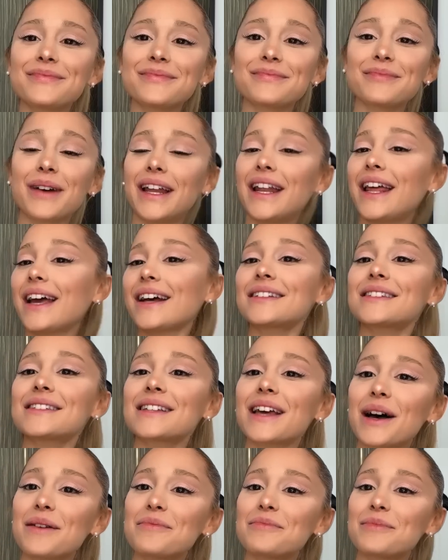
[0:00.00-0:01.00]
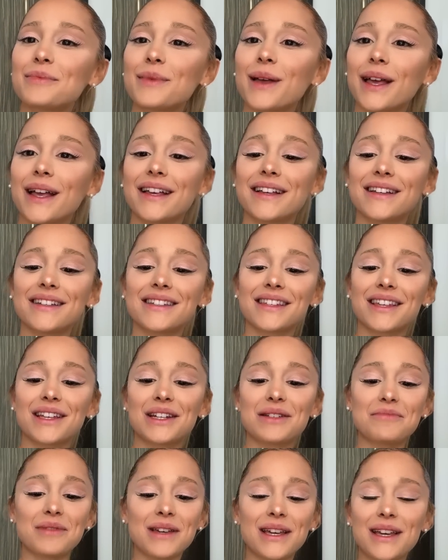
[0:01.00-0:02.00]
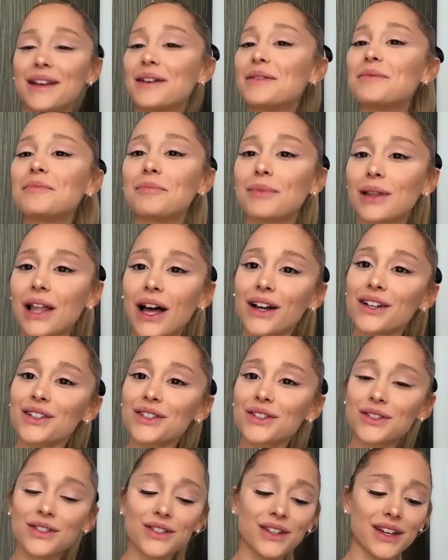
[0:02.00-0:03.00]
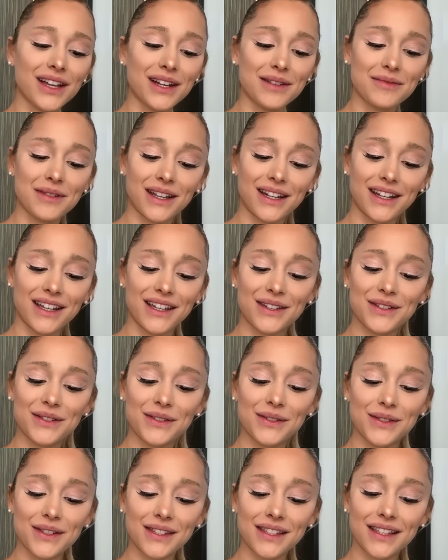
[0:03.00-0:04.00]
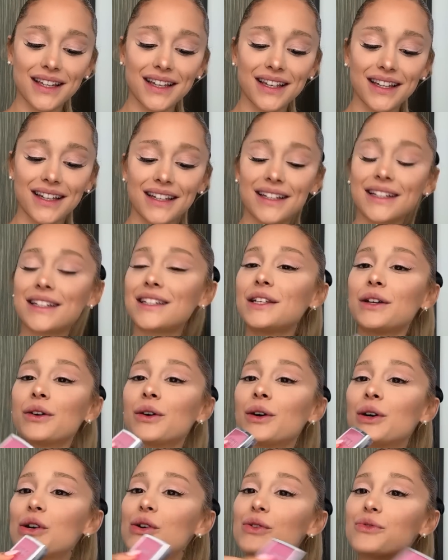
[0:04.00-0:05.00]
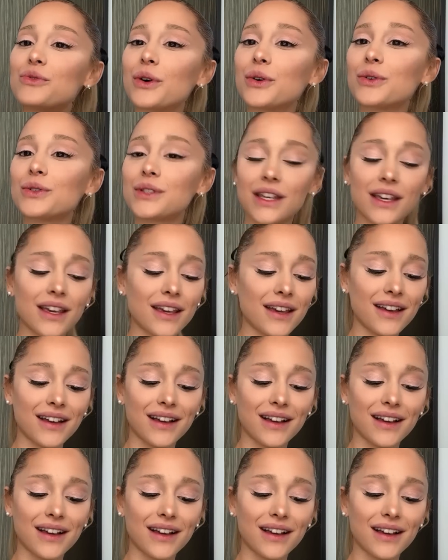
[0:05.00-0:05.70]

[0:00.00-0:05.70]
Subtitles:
My next step is gonna be blush, and I'm gonna use Dior Rosy